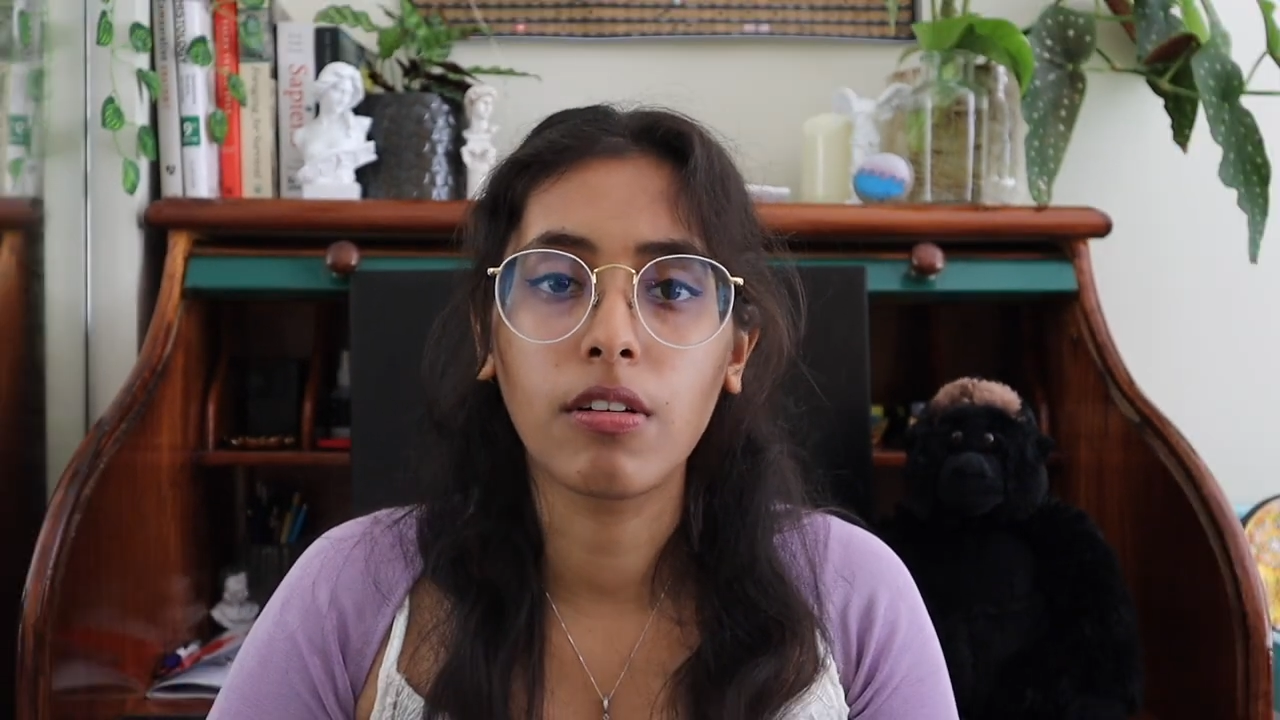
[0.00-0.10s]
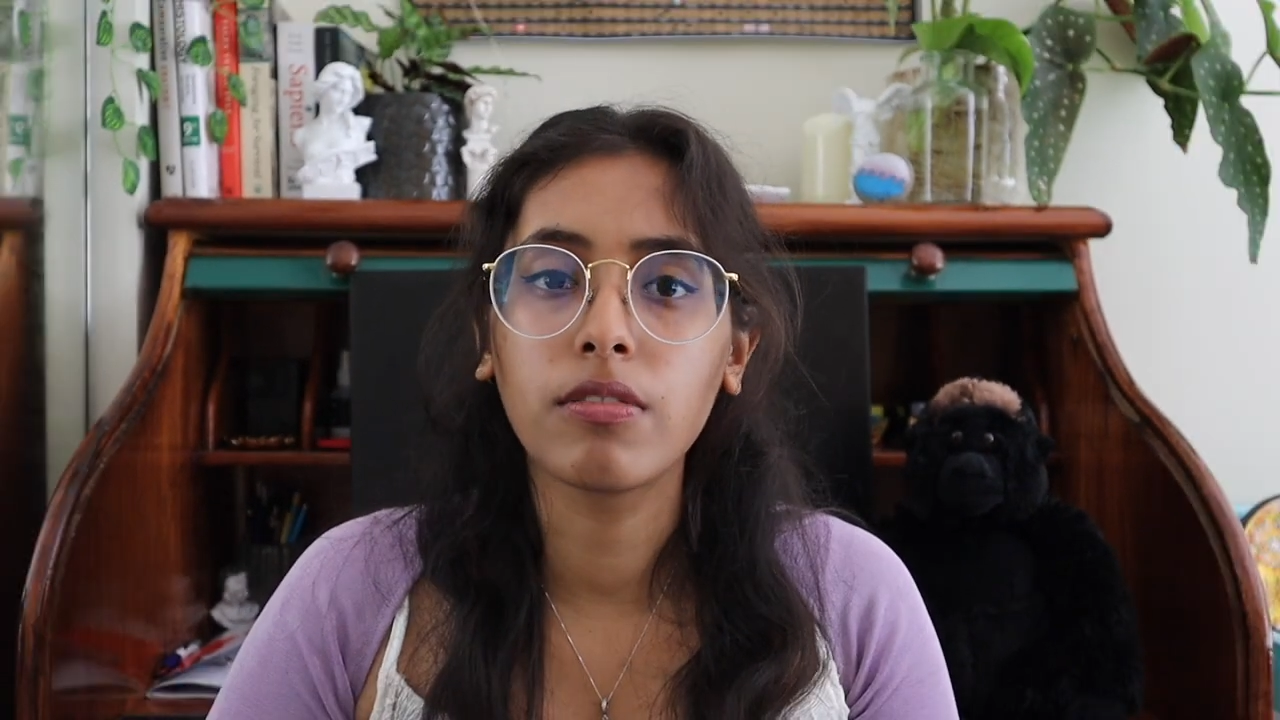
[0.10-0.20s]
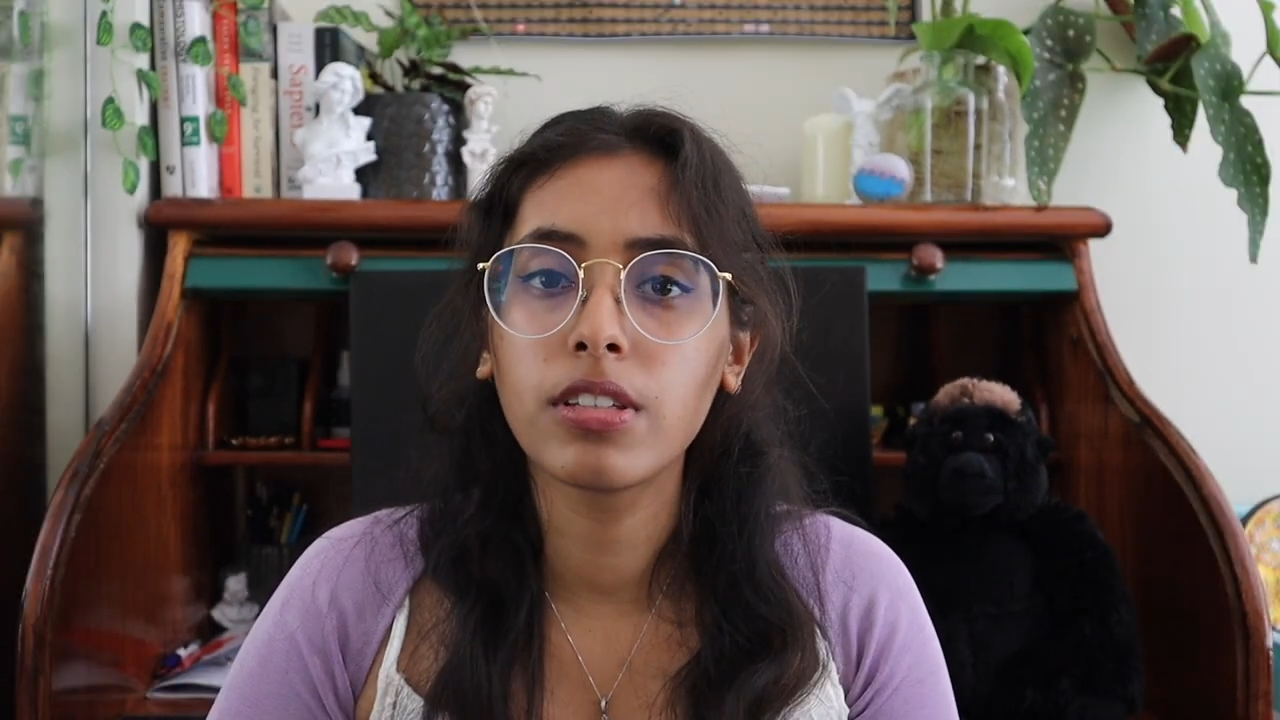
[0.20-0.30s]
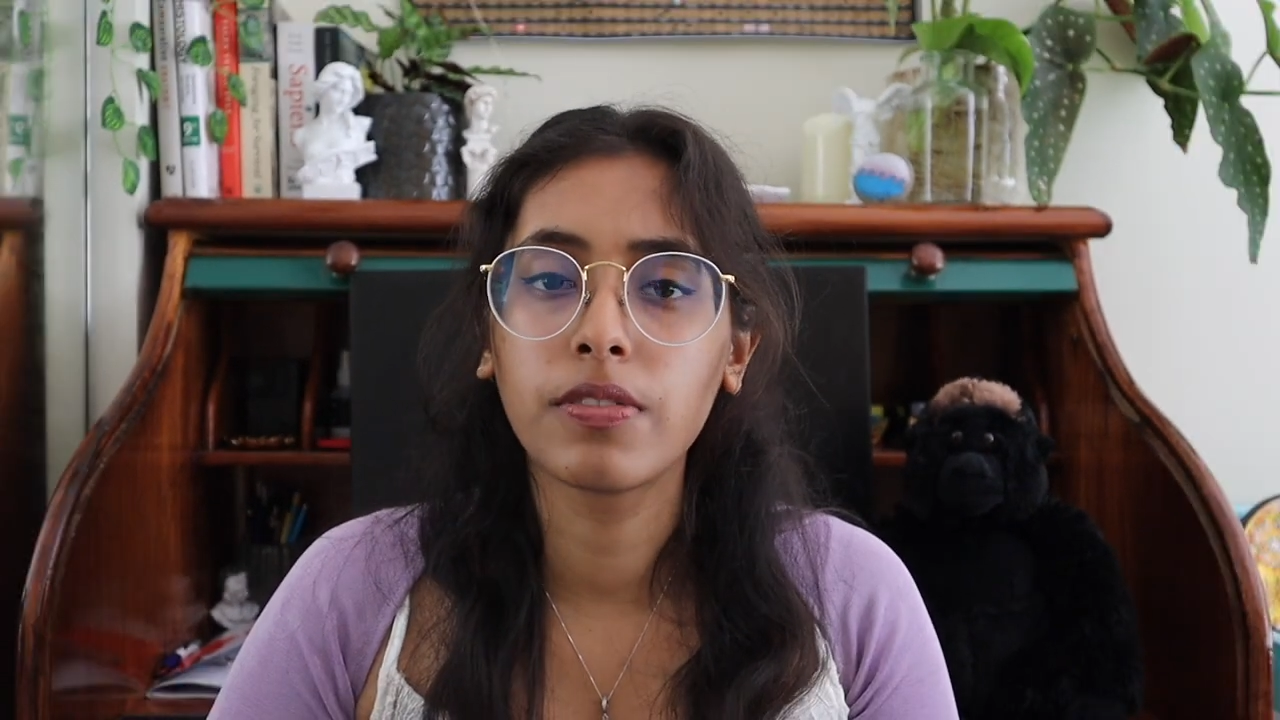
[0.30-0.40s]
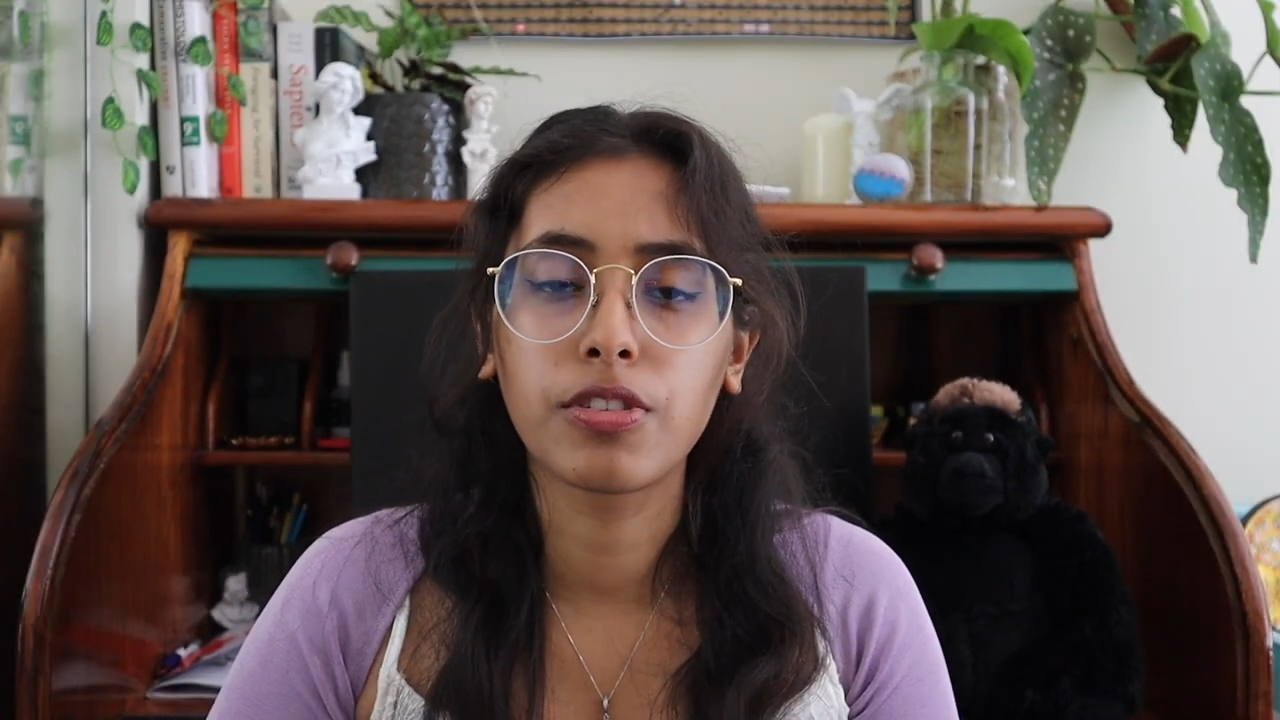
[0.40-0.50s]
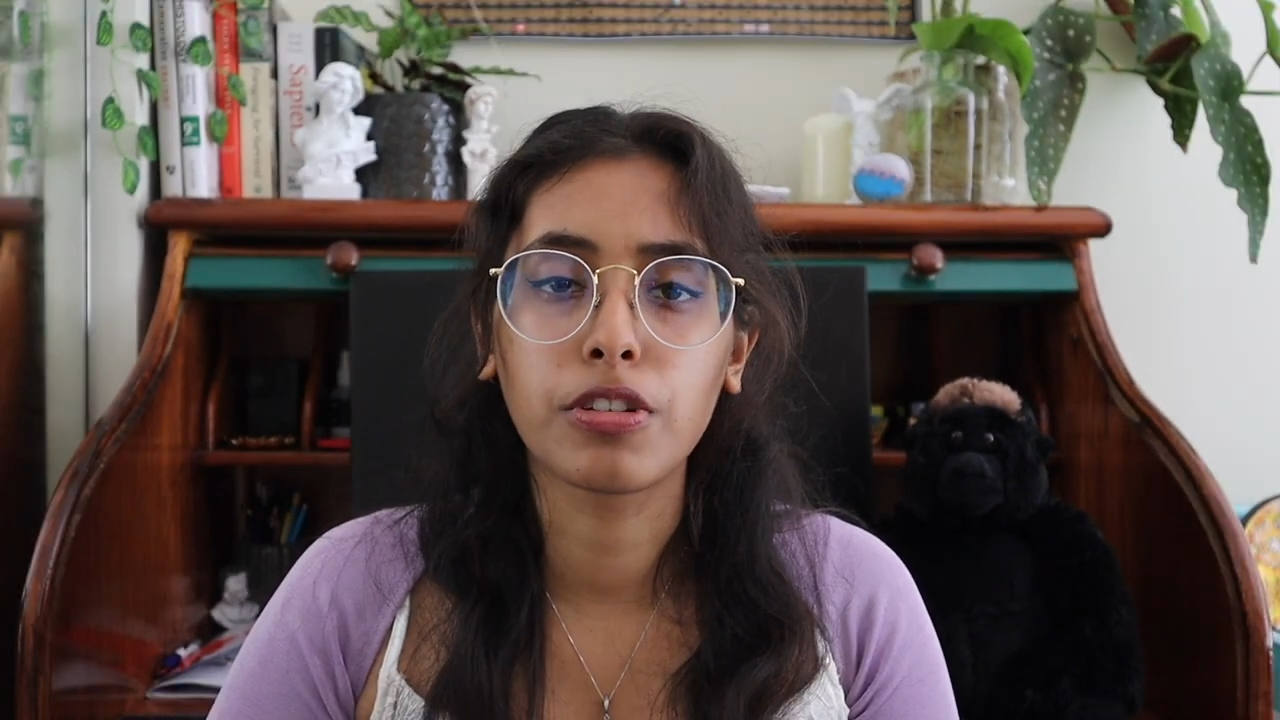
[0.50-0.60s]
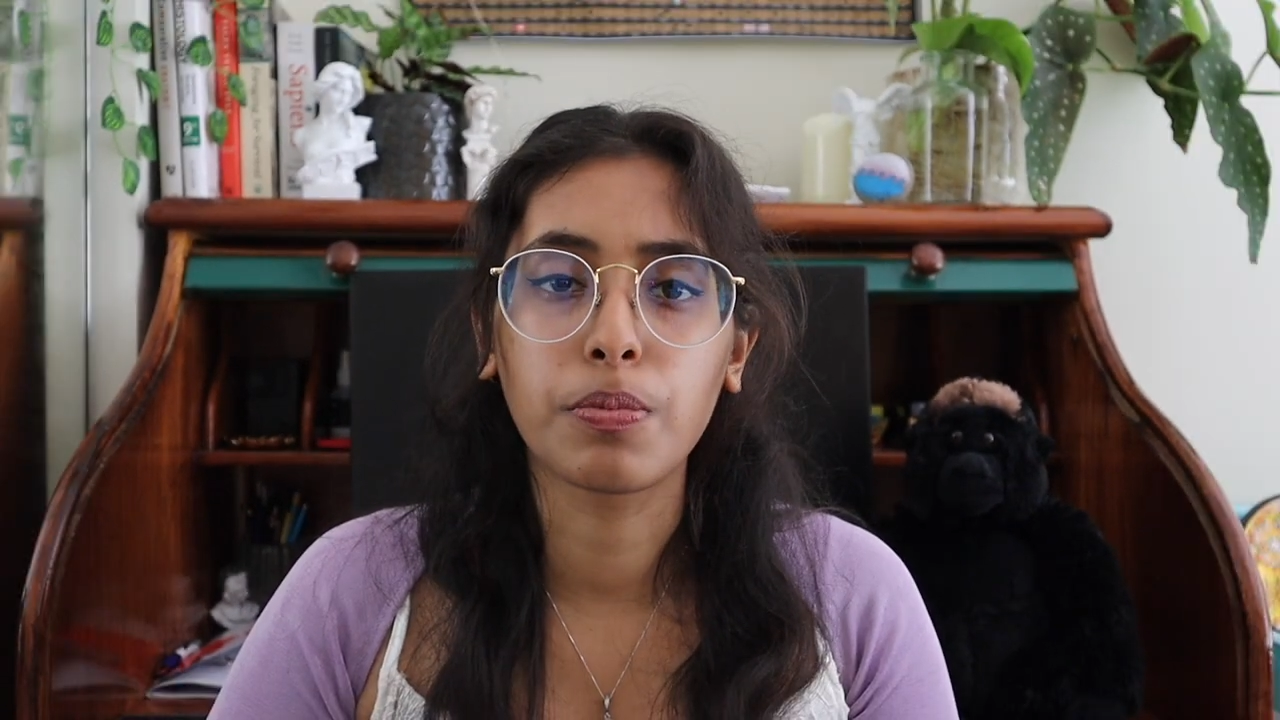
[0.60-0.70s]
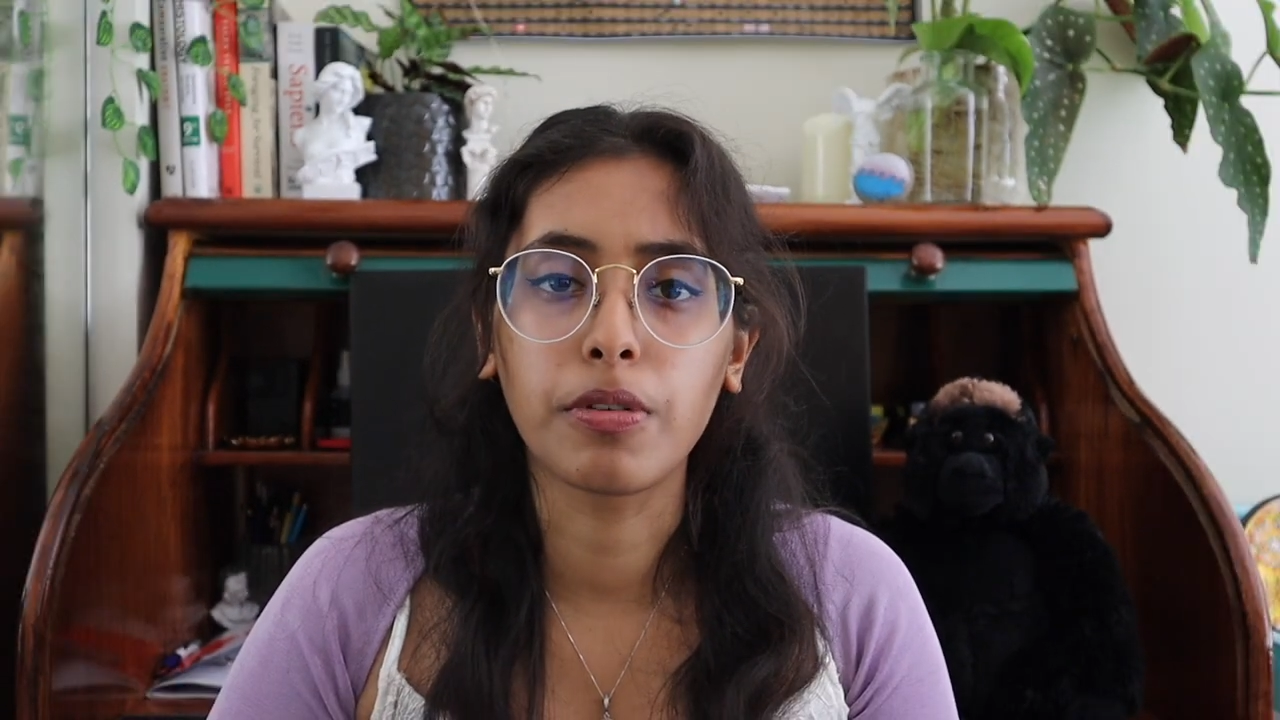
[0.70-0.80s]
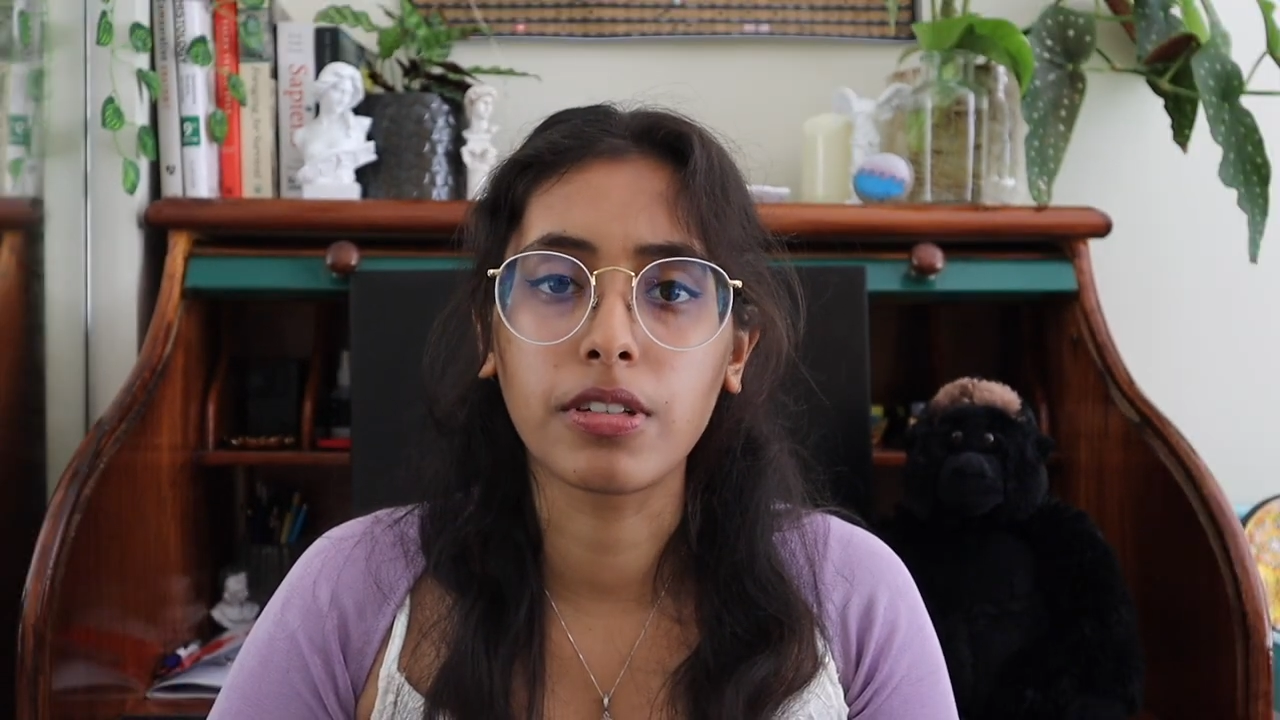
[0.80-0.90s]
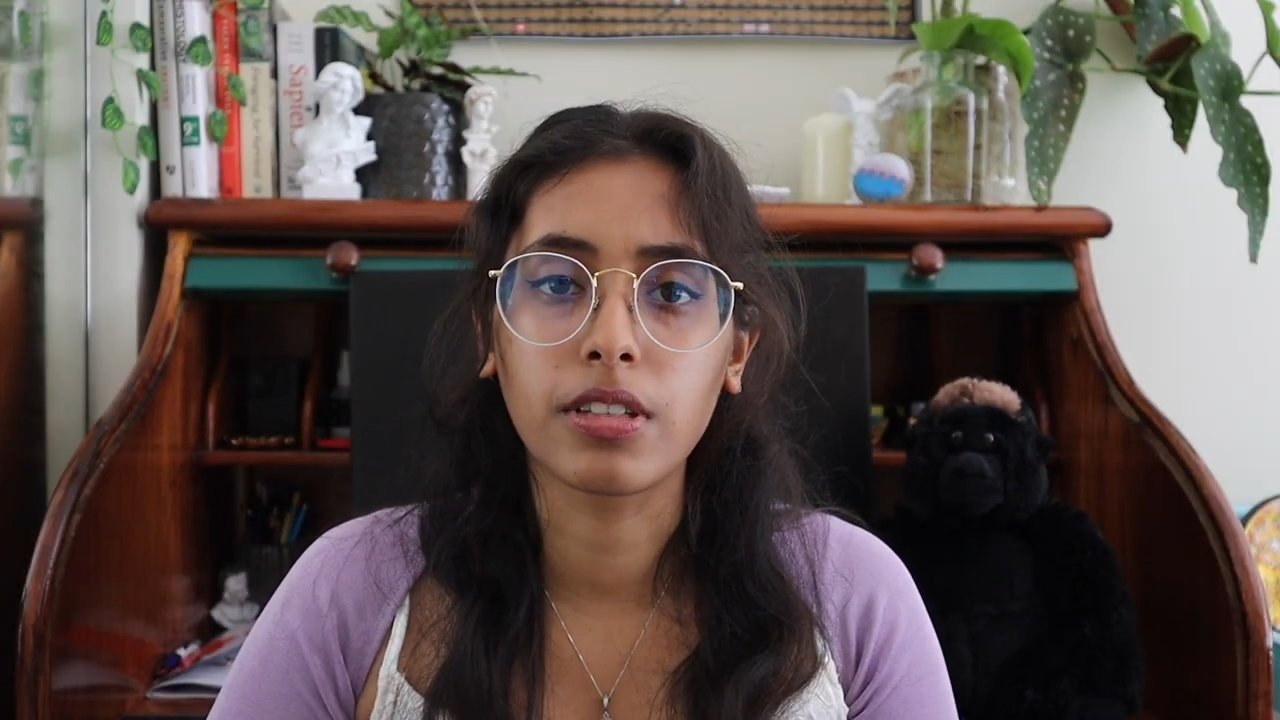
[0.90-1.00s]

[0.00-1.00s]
all these features point